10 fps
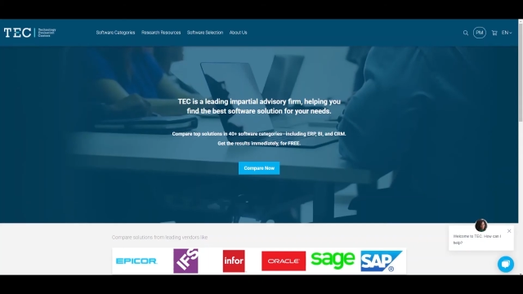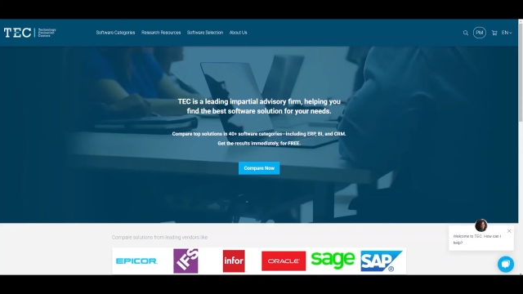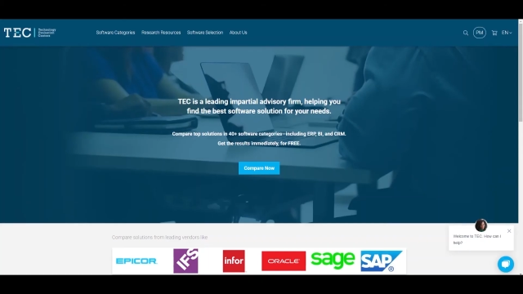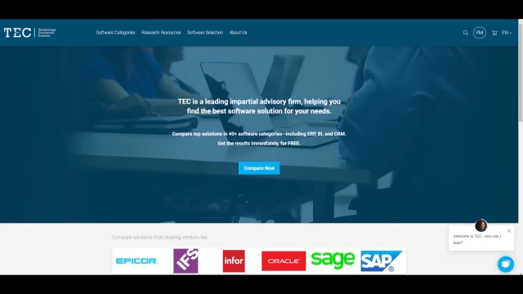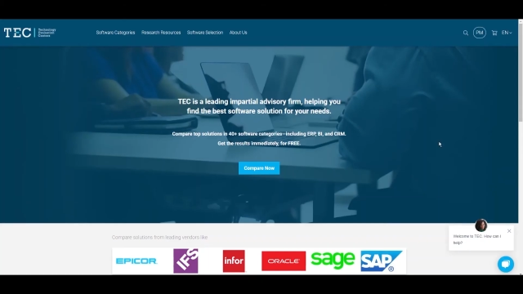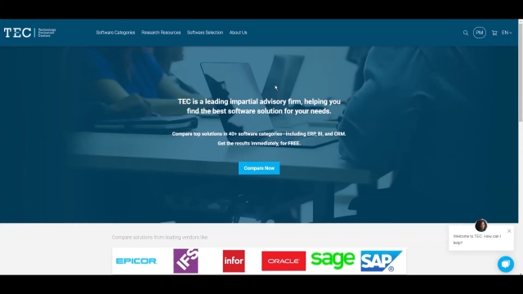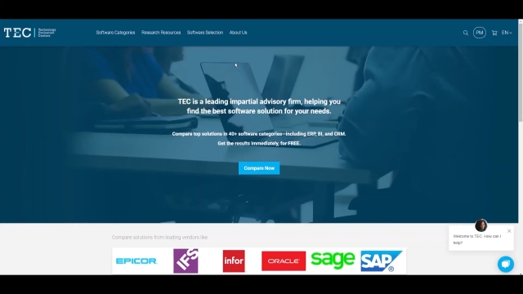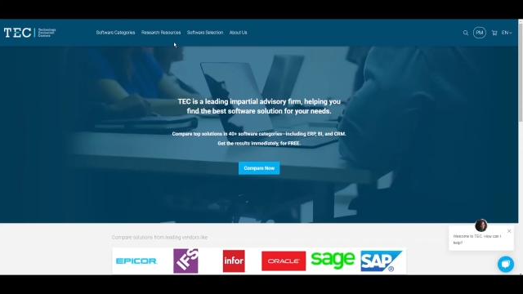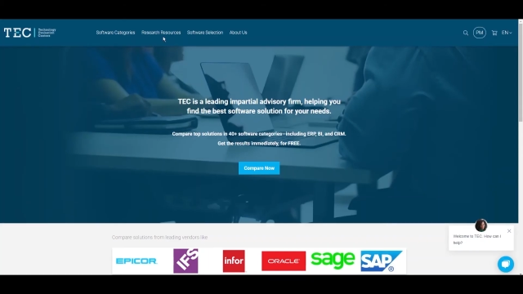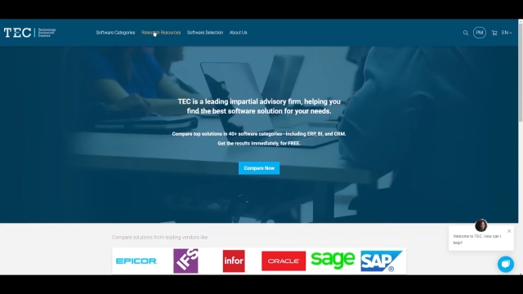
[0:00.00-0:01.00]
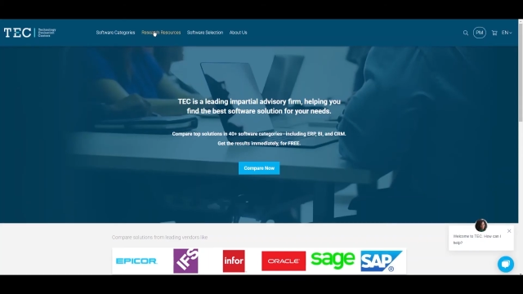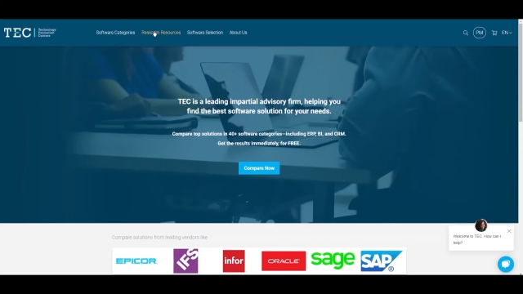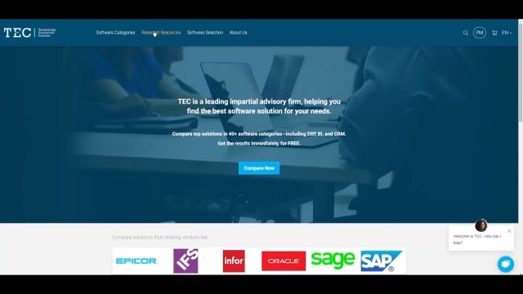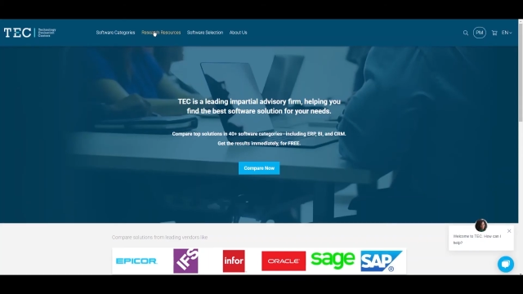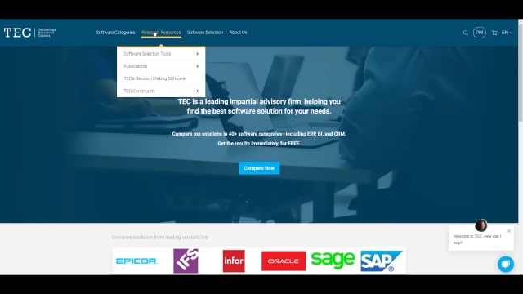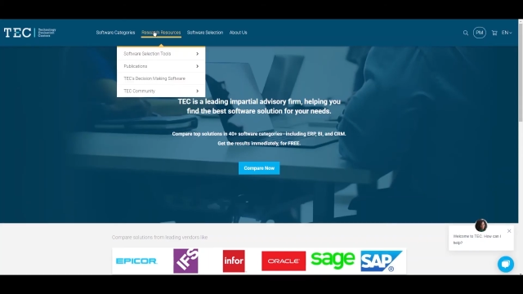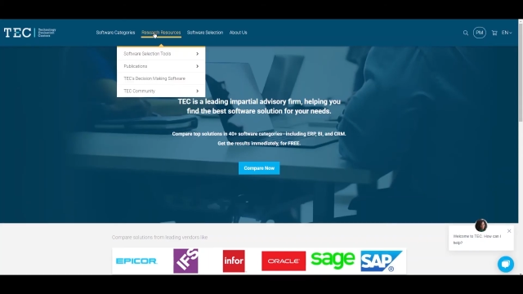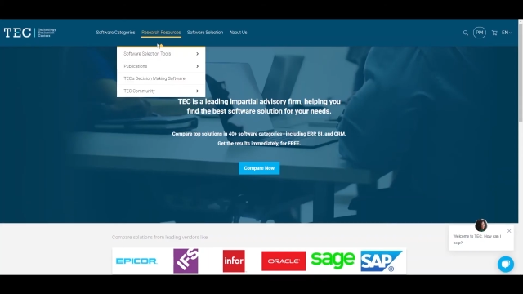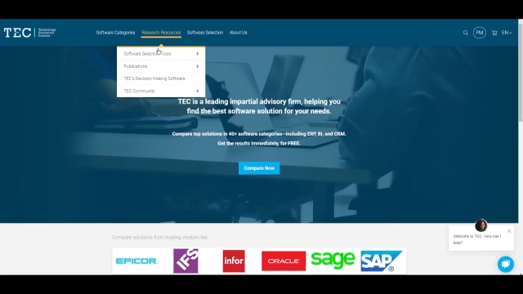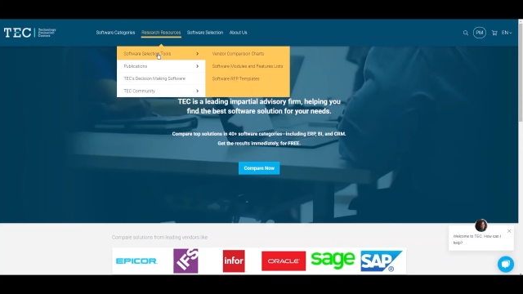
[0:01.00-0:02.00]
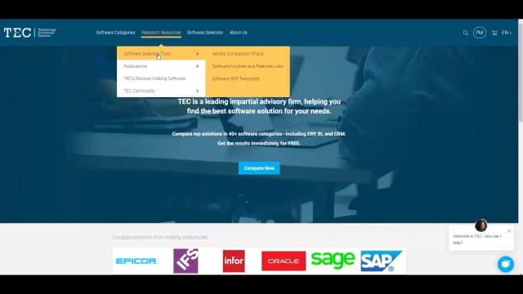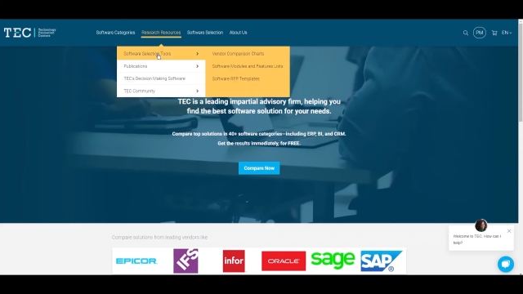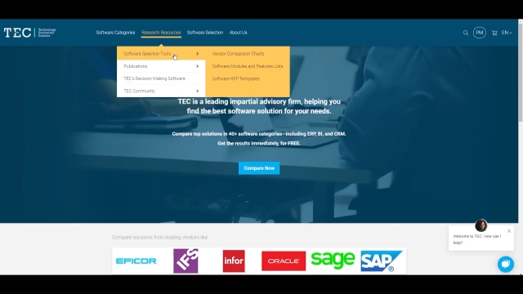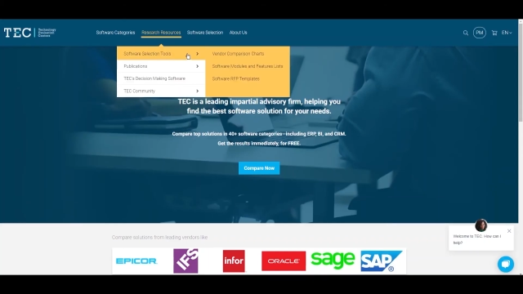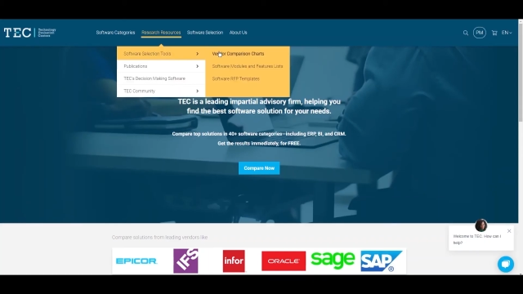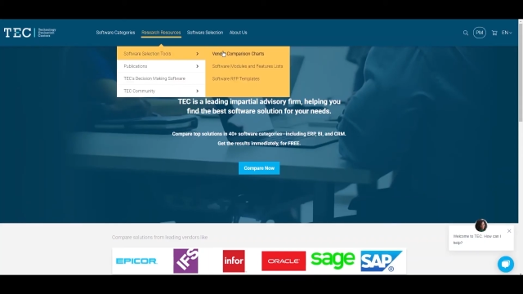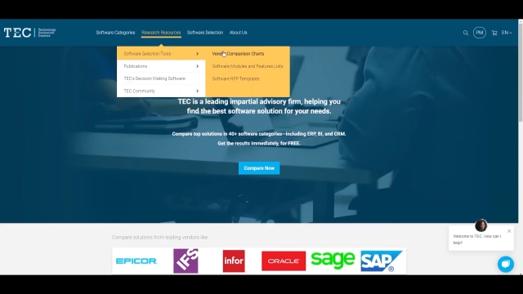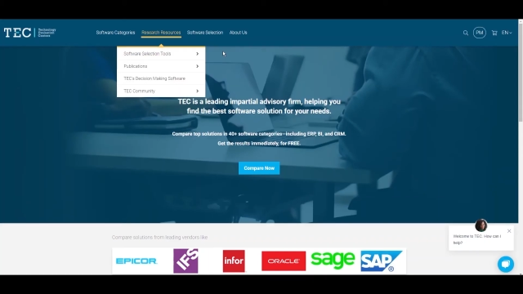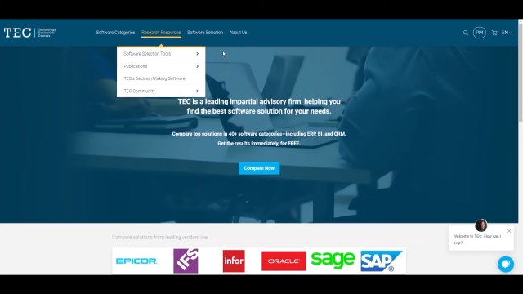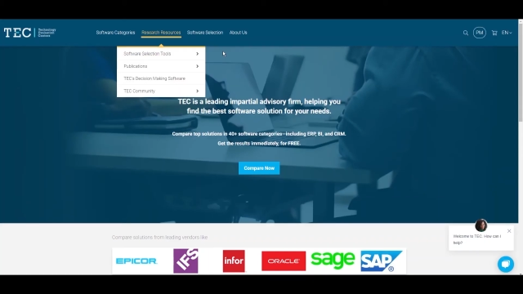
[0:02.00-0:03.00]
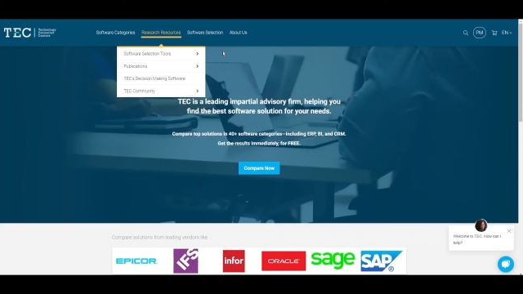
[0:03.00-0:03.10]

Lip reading: No face is visible, so there are no lips to read.